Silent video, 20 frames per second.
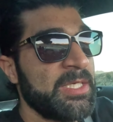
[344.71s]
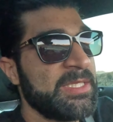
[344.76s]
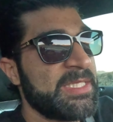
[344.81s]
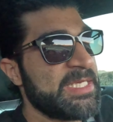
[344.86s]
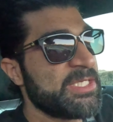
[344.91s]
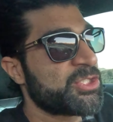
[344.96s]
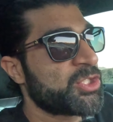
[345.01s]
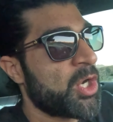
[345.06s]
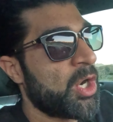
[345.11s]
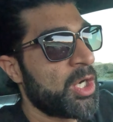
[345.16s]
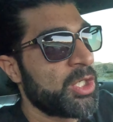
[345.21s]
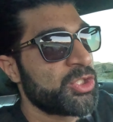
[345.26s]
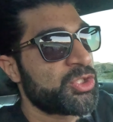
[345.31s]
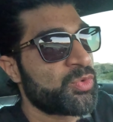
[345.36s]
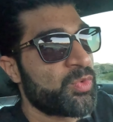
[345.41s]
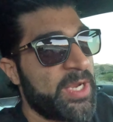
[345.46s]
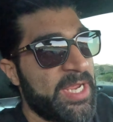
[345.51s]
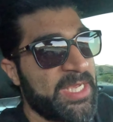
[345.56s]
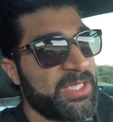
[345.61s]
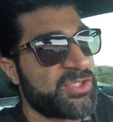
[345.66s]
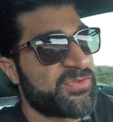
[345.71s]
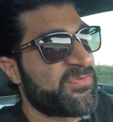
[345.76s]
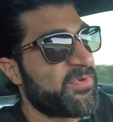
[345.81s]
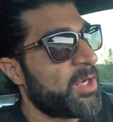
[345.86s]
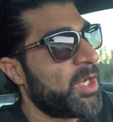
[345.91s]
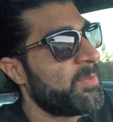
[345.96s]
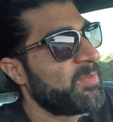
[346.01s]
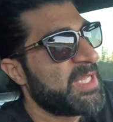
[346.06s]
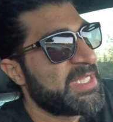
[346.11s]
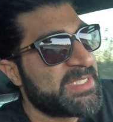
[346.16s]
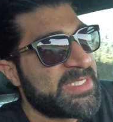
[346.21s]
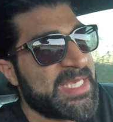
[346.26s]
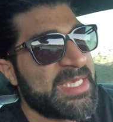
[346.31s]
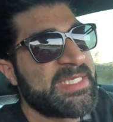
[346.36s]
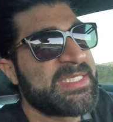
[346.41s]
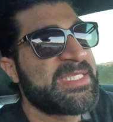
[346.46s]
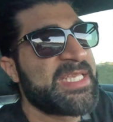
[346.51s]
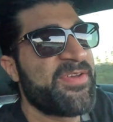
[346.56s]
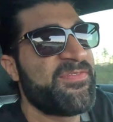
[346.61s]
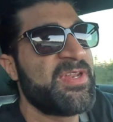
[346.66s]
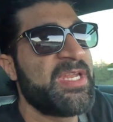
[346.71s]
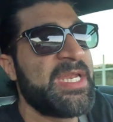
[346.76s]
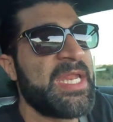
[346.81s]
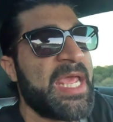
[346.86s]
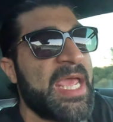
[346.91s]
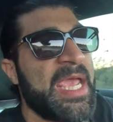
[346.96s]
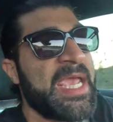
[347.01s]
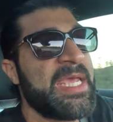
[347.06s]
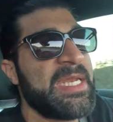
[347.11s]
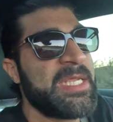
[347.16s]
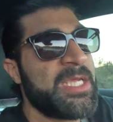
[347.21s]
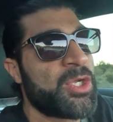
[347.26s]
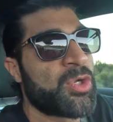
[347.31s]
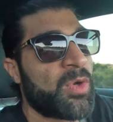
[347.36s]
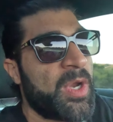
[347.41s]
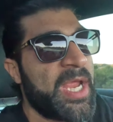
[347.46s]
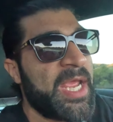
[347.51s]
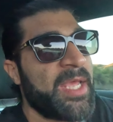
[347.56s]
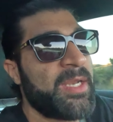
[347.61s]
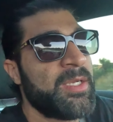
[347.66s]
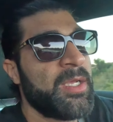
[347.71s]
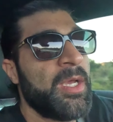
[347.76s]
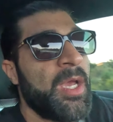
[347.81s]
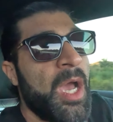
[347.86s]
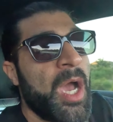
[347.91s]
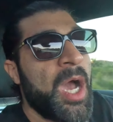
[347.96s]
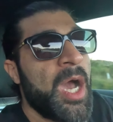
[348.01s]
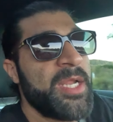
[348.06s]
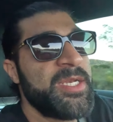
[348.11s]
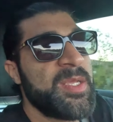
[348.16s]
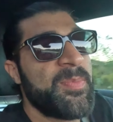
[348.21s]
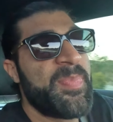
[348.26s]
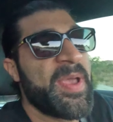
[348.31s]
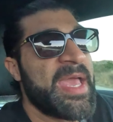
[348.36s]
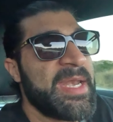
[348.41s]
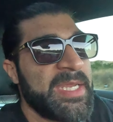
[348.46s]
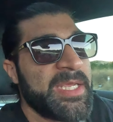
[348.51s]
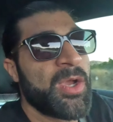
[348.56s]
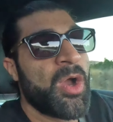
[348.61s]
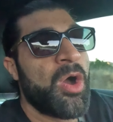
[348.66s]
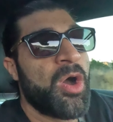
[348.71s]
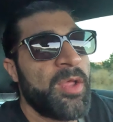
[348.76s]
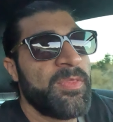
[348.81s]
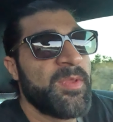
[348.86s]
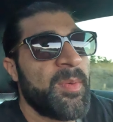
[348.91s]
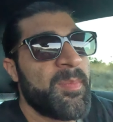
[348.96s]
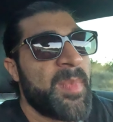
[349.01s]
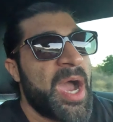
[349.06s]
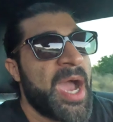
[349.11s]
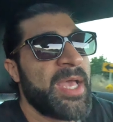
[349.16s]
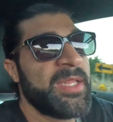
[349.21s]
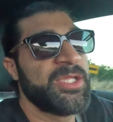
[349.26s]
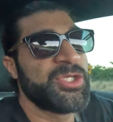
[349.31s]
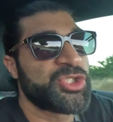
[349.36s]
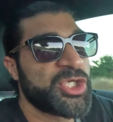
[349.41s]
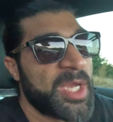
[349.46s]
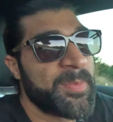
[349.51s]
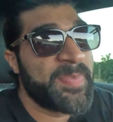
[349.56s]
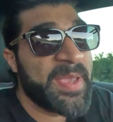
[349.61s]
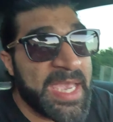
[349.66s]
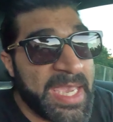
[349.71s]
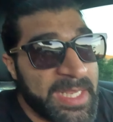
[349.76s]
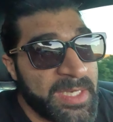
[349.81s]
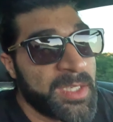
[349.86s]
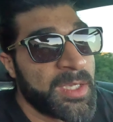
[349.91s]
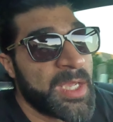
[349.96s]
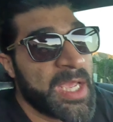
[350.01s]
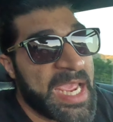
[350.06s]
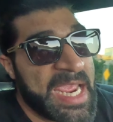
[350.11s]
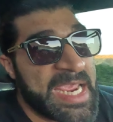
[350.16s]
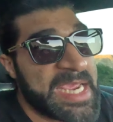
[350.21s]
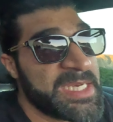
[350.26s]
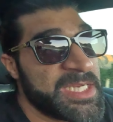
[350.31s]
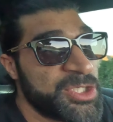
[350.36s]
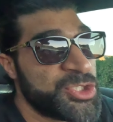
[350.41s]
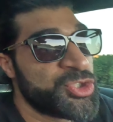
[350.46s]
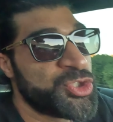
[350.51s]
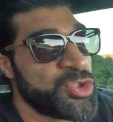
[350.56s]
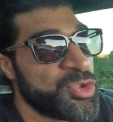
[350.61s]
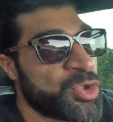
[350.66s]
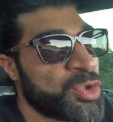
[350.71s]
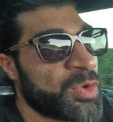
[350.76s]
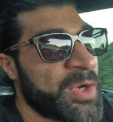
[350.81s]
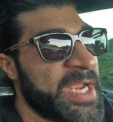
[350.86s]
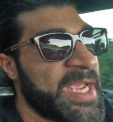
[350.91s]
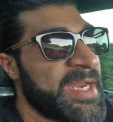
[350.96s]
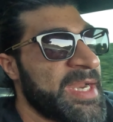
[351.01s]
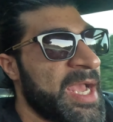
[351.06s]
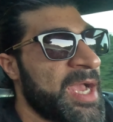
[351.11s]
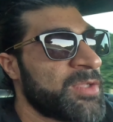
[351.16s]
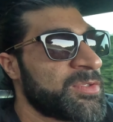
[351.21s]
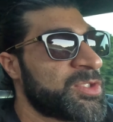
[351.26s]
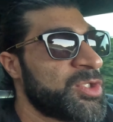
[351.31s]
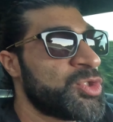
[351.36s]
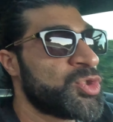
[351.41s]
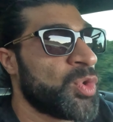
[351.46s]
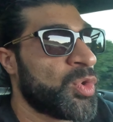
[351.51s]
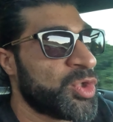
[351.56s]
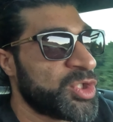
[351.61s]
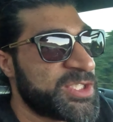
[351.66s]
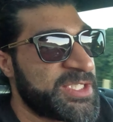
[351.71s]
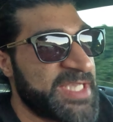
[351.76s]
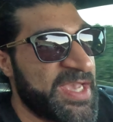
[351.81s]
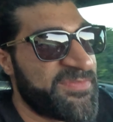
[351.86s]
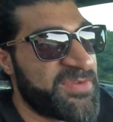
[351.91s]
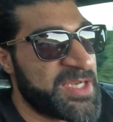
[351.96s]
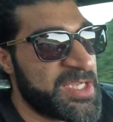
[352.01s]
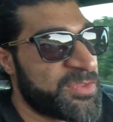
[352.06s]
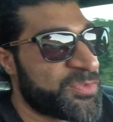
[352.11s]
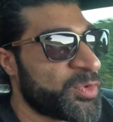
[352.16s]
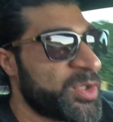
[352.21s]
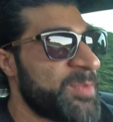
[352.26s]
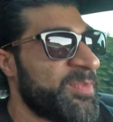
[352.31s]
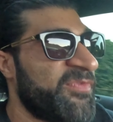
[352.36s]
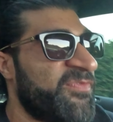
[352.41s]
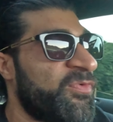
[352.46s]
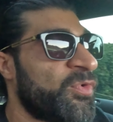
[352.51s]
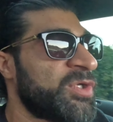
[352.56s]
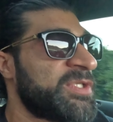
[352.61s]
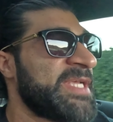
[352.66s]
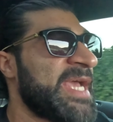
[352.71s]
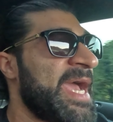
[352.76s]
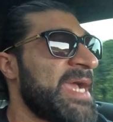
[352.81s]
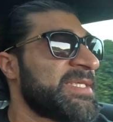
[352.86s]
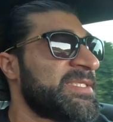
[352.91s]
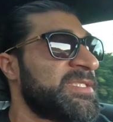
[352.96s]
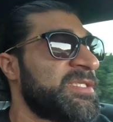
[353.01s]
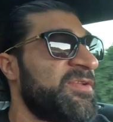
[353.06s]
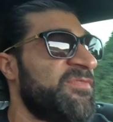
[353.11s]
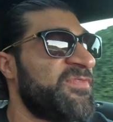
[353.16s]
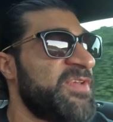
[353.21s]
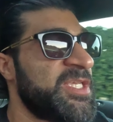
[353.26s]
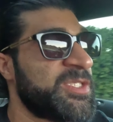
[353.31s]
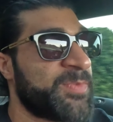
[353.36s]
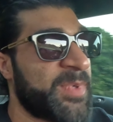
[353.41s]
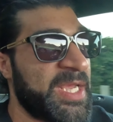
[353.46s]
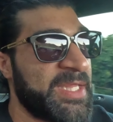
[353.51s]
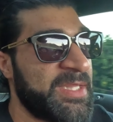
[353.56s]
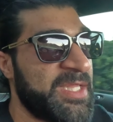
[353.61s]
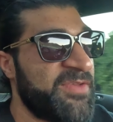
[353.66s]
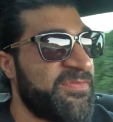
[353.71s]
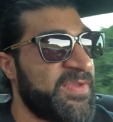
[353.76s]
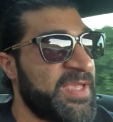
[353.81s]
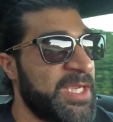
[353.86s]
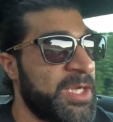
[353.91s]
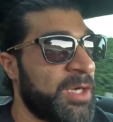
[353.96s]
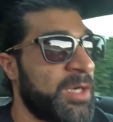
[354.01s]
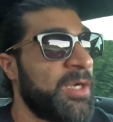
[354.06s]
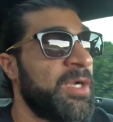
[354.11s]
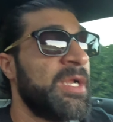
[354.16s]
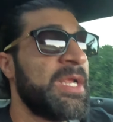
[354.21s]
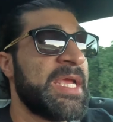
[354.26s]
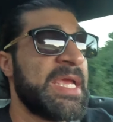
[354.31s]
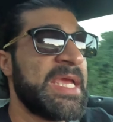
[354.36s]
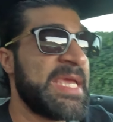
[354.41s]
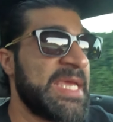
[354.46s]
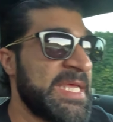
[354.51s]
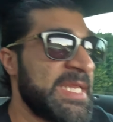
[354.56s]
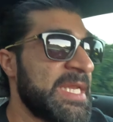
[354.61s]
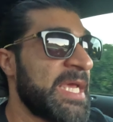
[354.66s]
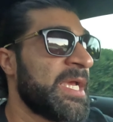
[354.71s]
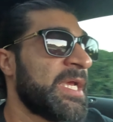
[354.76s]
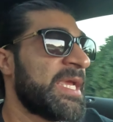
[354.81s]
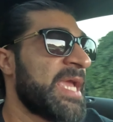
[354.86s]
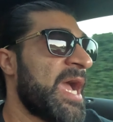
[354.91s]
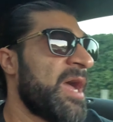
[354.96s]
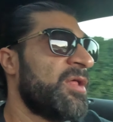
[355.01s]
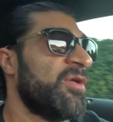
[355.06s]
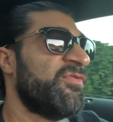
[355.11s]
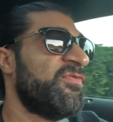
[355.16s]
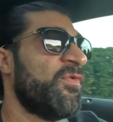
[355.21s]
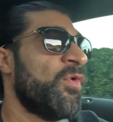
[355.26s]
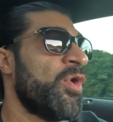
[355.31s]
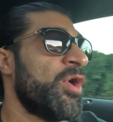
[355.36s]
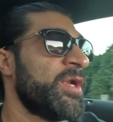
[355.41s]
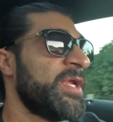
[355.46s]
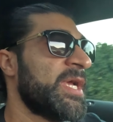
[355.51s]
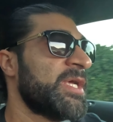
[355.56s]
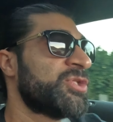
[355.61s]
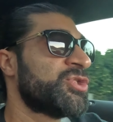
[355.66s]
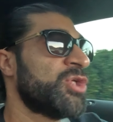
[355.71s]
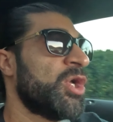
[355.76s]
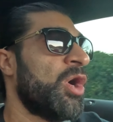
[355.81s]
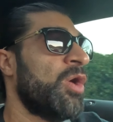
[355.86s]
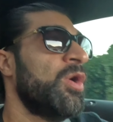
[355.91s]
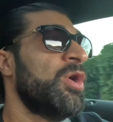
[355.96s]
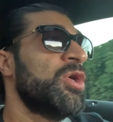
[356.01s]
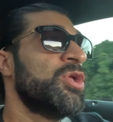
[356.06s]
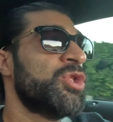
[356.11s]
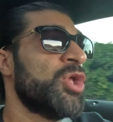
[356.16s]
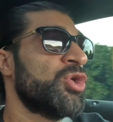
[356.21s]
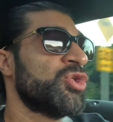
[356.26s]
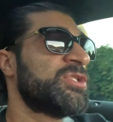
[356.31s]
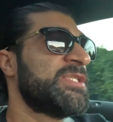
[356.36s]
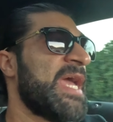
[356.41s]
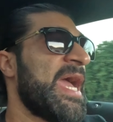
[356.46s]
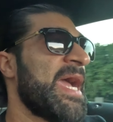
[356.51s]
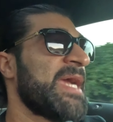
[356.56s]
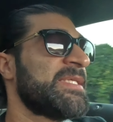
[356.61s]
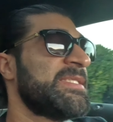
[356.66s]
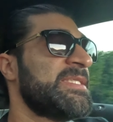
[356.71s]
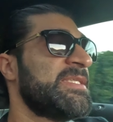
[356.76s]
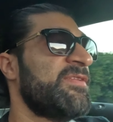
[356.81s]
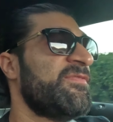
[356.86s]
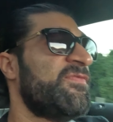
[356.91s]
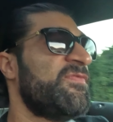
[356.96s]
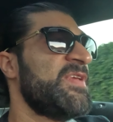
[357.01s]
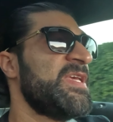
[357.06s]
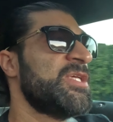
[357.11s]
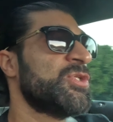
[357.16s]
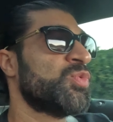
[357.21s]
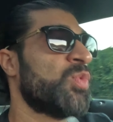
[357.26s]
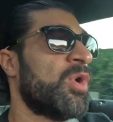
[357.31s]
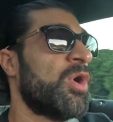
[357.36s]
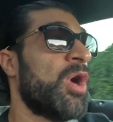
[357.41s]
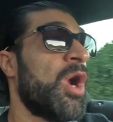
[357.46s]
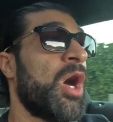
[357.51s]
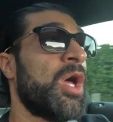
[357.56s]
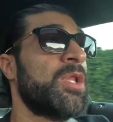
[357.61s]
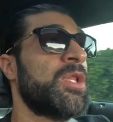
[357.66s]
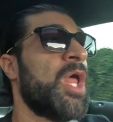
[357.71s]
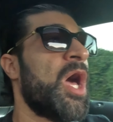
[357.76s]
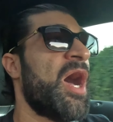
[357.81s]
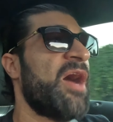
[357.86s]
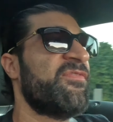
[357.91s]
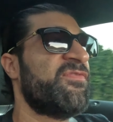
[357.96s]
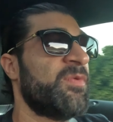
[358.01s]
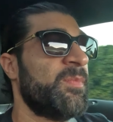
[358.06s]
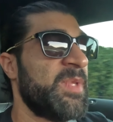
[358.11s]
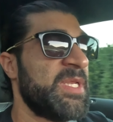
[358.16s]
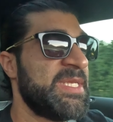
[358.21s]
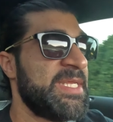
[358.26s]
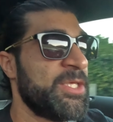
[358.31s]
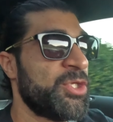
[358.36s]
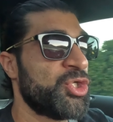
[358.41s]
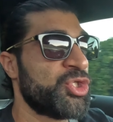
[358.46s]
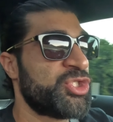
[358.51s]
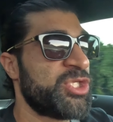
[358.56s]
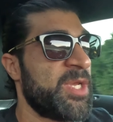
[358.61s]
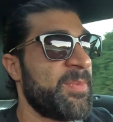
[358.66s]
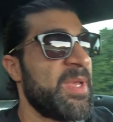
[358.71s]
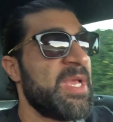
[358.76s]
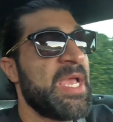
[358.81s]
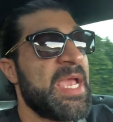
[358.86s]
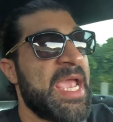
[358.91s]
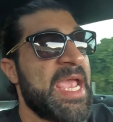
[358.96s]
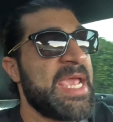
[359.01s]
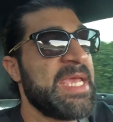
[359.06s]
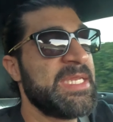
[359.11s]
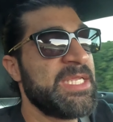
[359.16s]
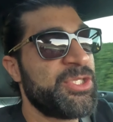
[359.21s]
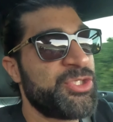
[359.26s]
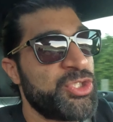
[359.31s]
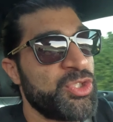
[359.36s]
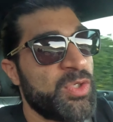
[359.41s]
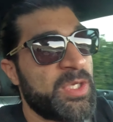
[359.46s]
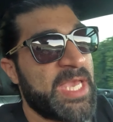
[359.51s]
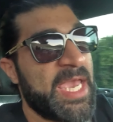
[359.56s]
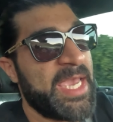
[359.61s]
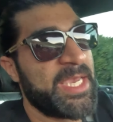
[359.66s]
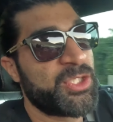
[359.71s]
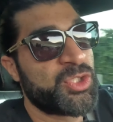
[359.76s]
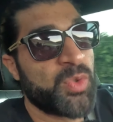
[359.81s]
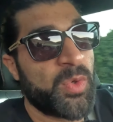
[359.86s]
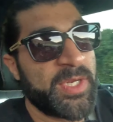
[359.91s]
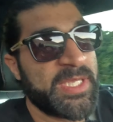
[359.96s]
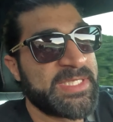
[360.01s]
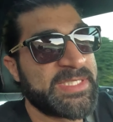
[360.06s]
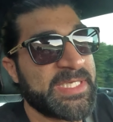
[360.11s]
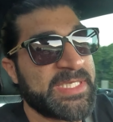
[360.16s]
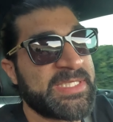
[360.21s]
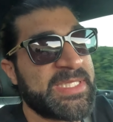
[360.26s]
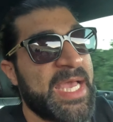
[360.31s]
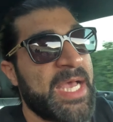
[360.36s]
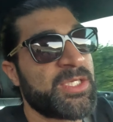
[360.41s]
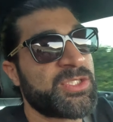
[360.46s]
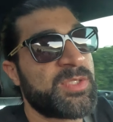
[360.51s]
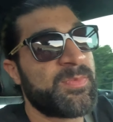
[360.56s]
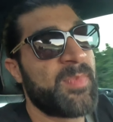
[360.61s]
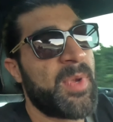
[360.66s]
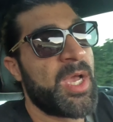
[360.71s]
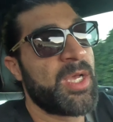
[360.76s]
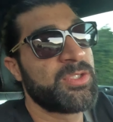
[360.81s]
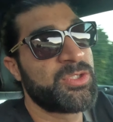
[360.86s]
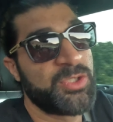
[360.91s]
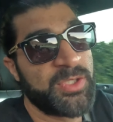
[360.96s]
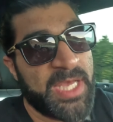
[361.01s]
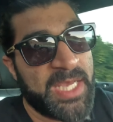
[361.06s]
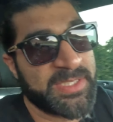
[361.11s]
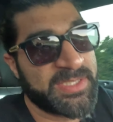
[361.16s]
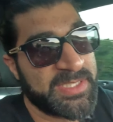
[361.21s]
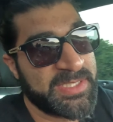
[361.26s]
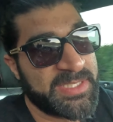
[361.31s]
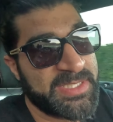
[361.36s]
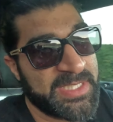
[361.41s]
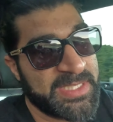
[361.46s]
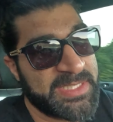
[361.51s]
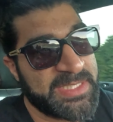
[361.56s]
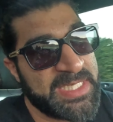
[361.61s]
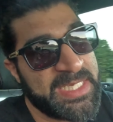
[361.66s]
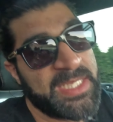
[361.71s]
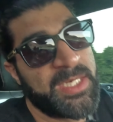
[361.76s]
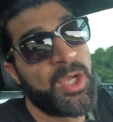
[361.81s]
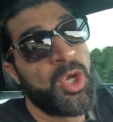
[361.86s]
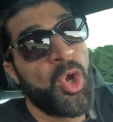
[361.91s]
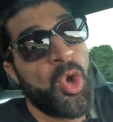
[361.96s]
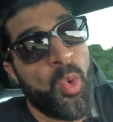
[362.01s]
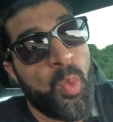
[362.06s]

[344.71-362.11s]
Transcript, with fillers: These cars range from, let's say, seventy to eighty grand, uh, depending on the mileage. I paid eighty-two grand out the door, seventy-three before taxes and fees, but I live here in California, so those taxes and fees were a lot from the dealership. eighty-two K, twenty-six thousand mile, two thousand sixteen.